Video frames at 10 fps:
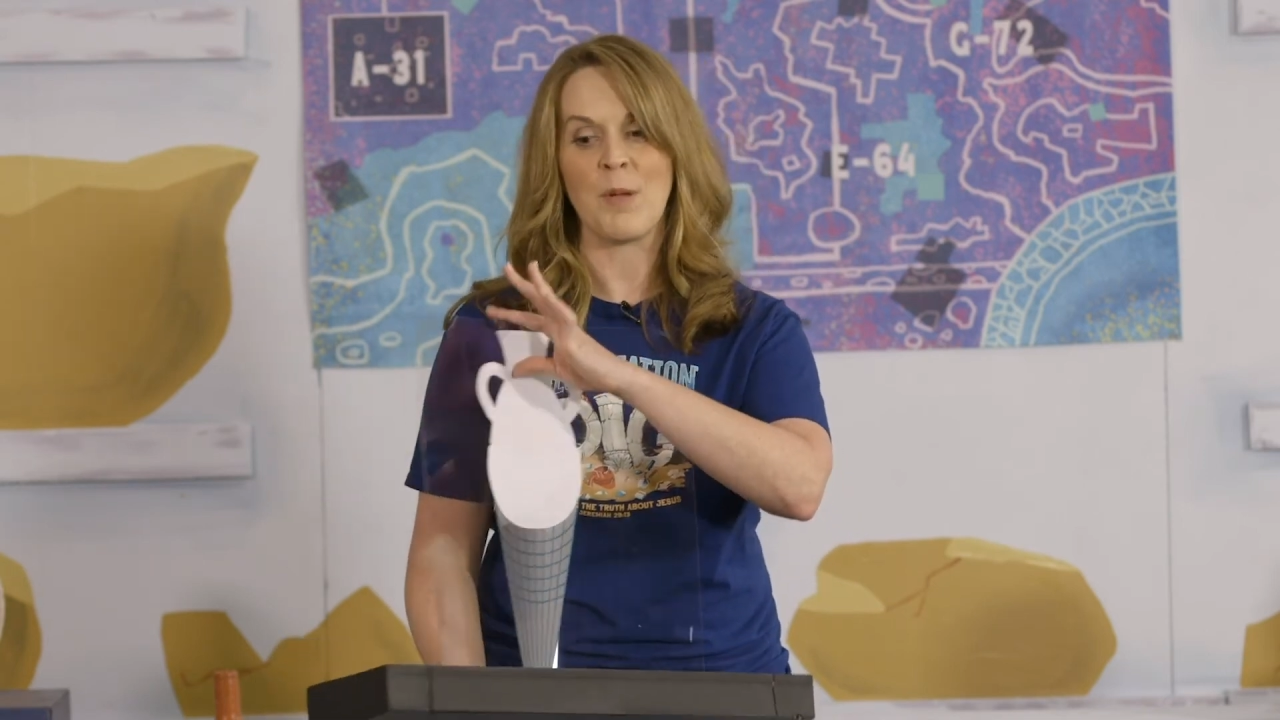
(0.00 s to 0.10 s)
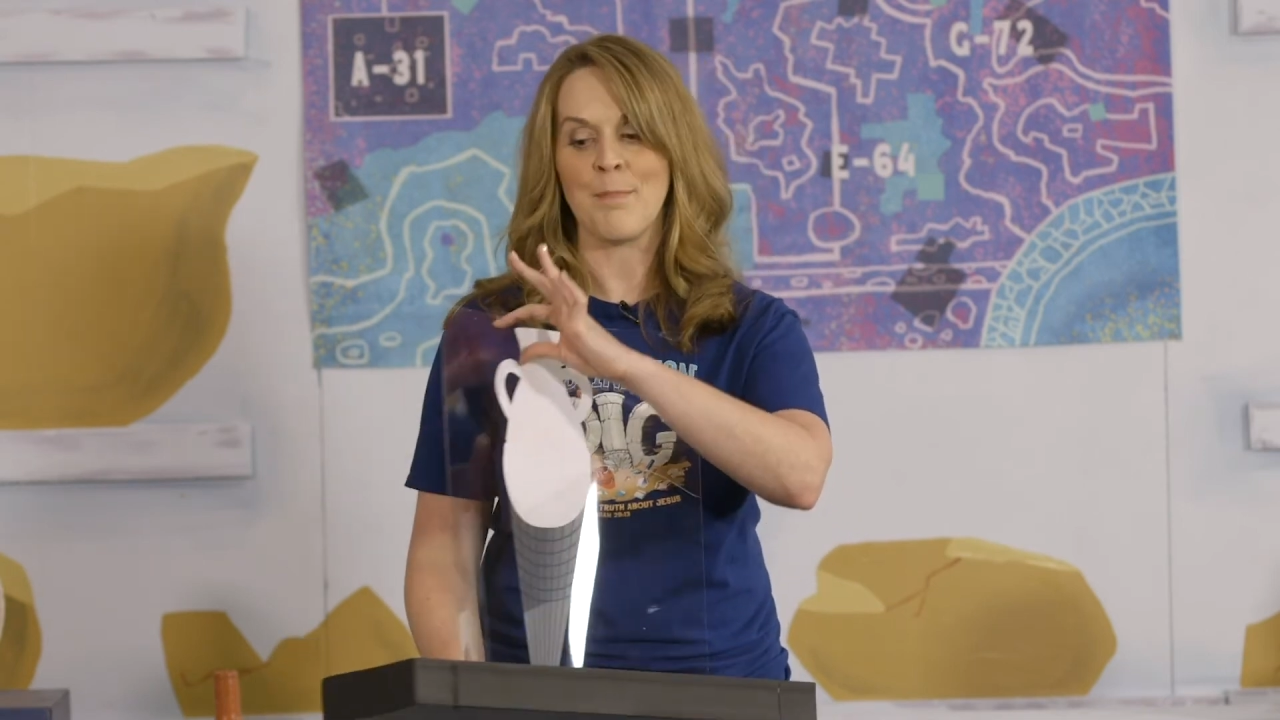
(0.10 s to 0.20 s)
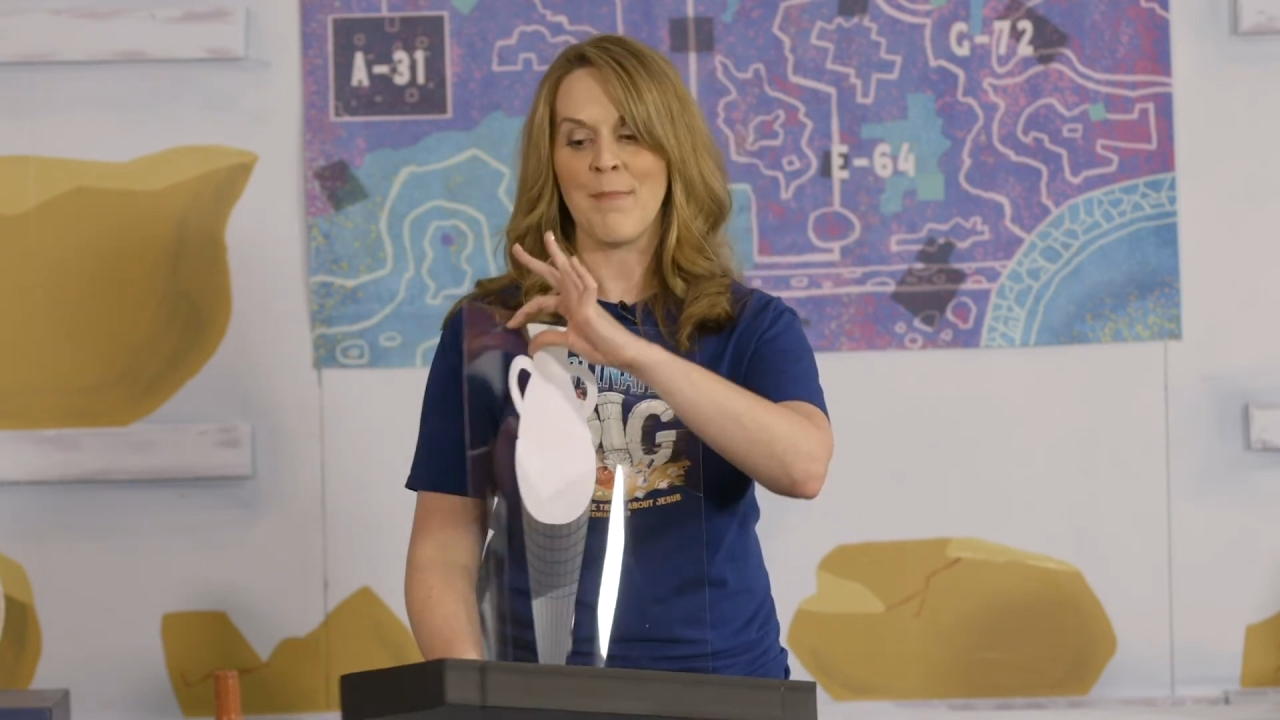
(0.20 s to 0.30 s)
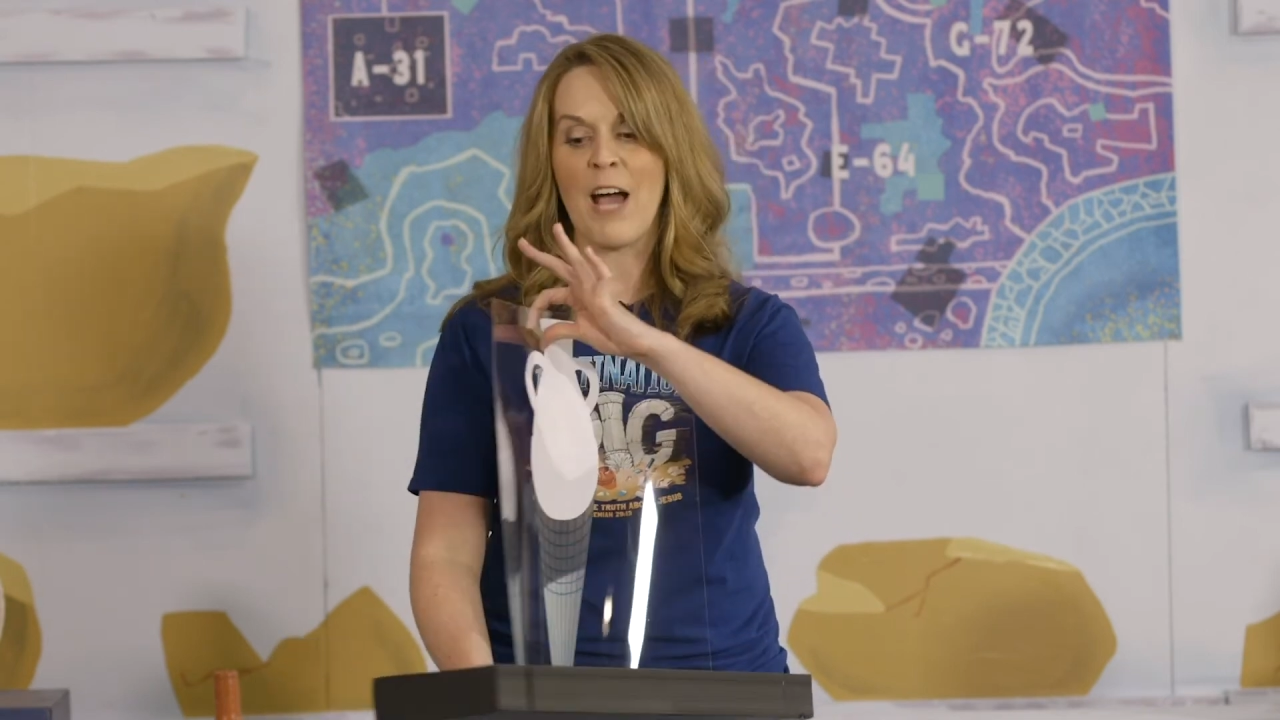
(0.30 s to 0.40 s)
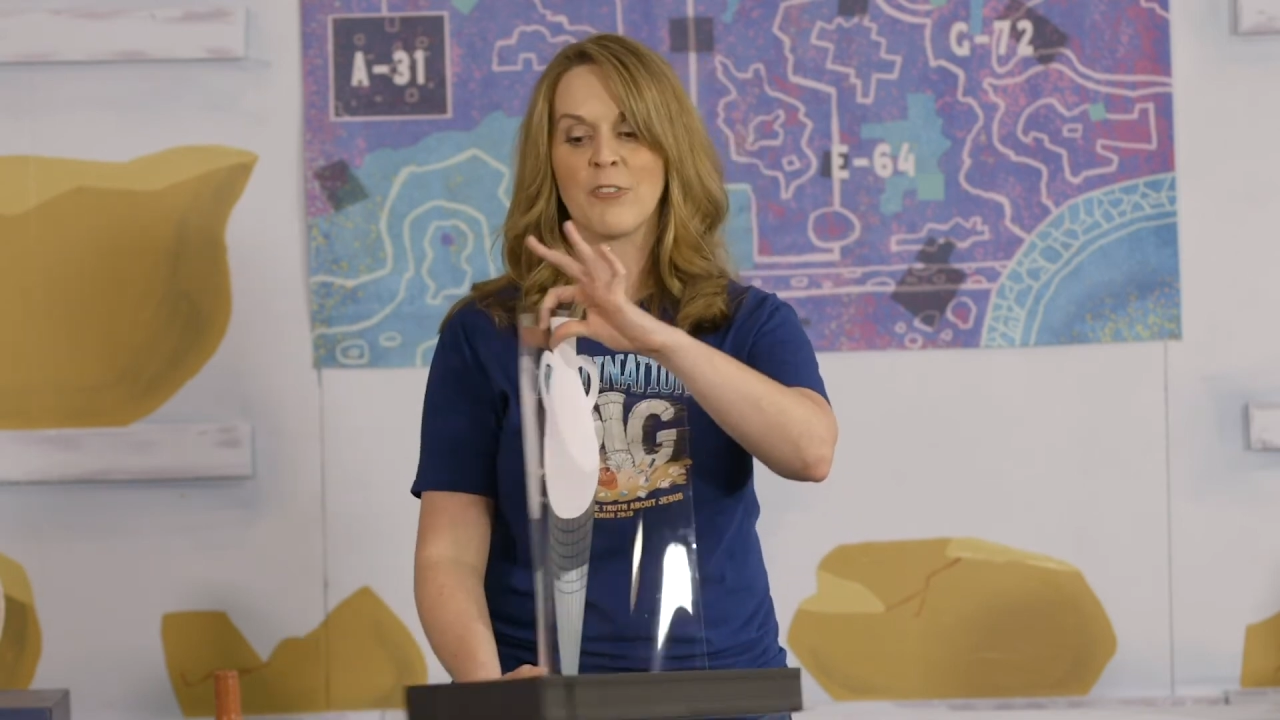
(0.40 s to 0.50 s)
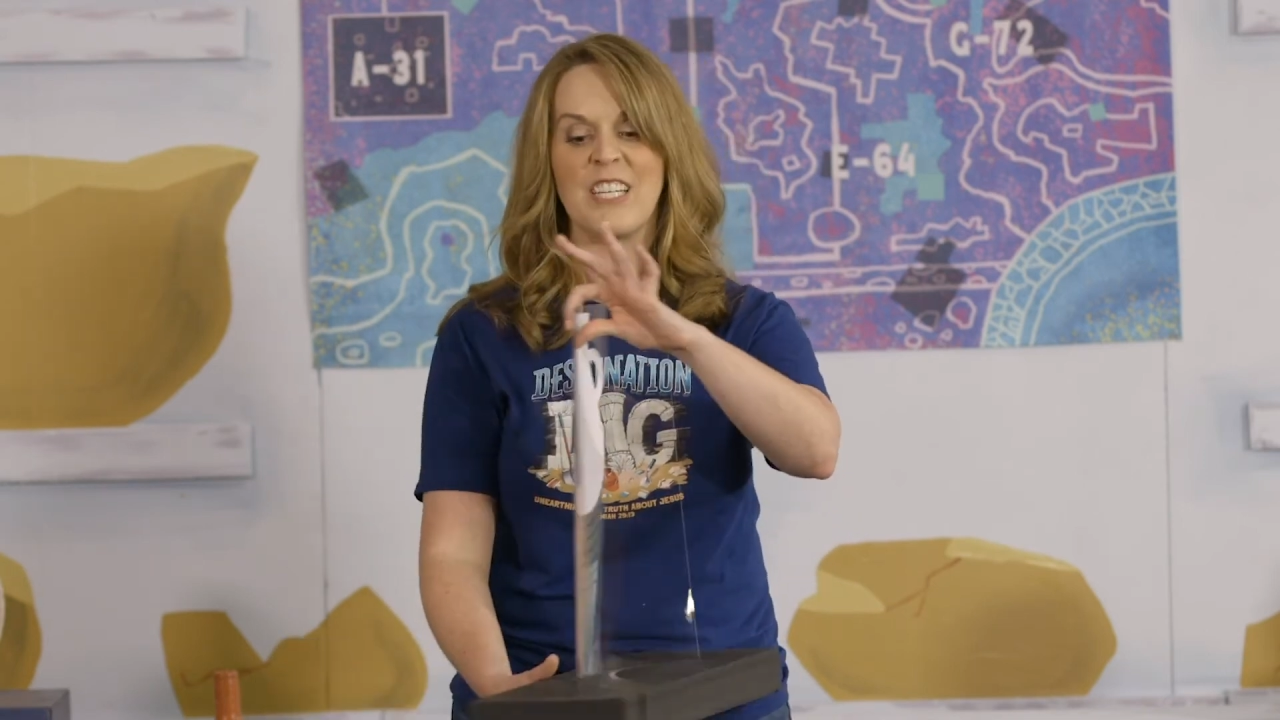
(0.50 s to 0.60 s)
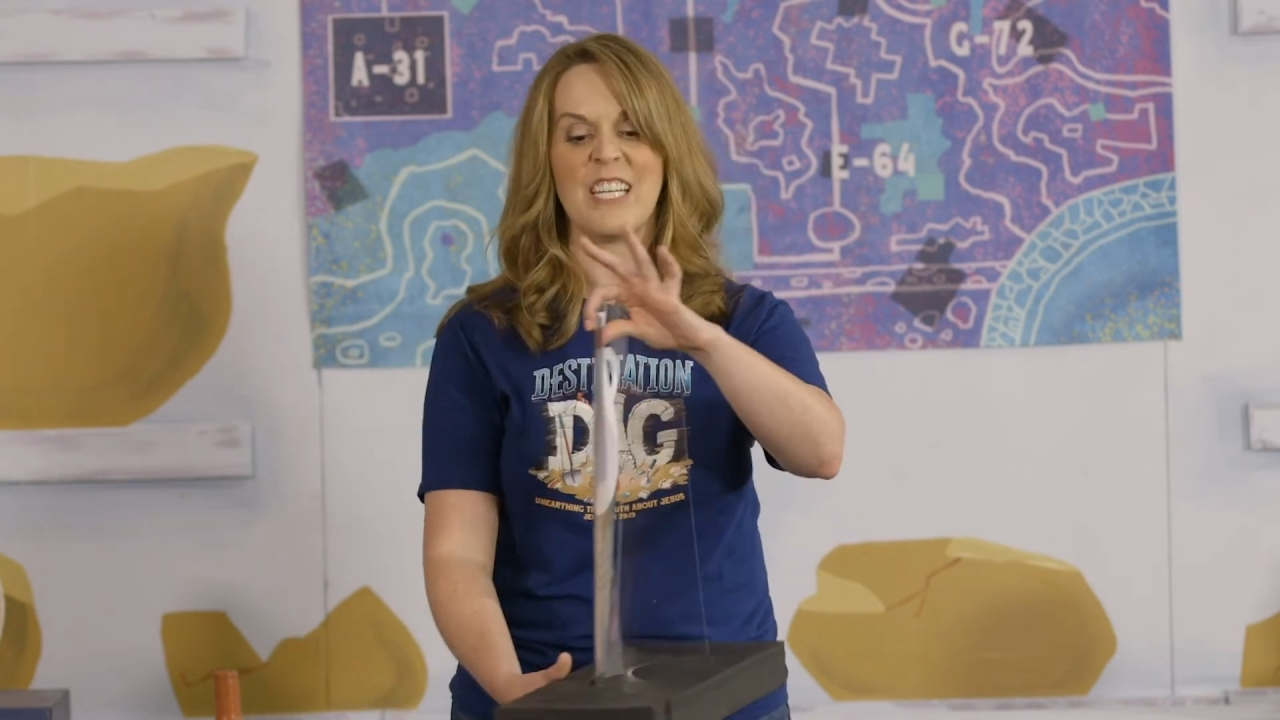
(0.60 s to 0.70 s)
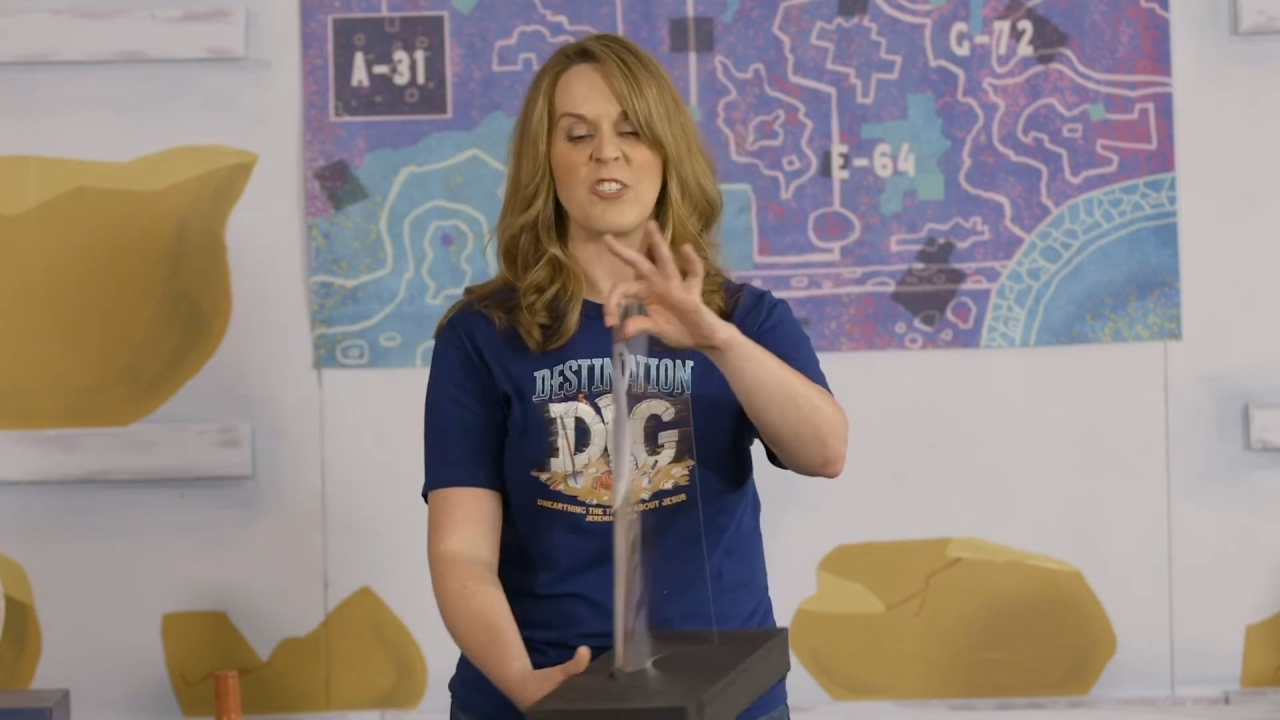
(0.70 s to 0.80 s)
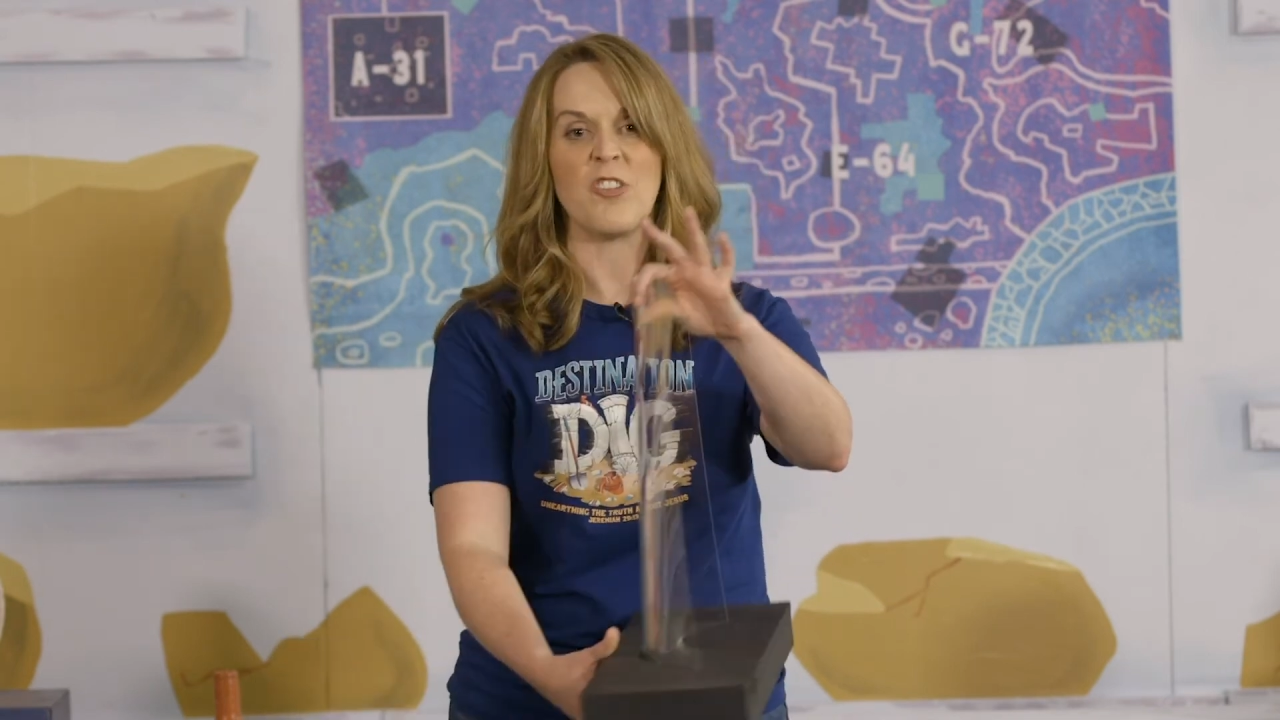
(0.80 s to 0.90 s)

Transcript: we mounted it